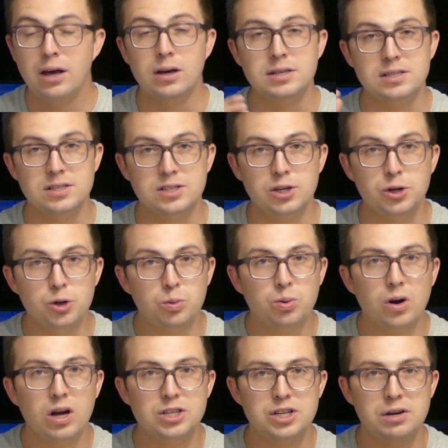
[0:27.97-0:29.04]
This is a new
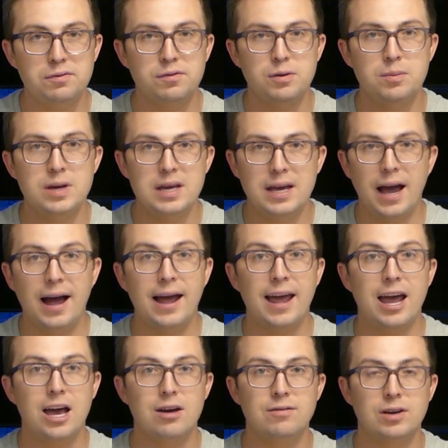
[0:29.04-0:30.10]
project for me. I
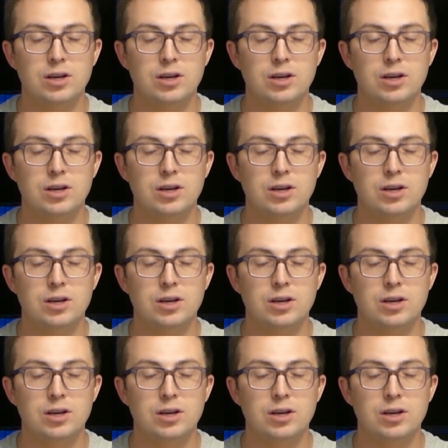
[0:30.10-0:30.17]
have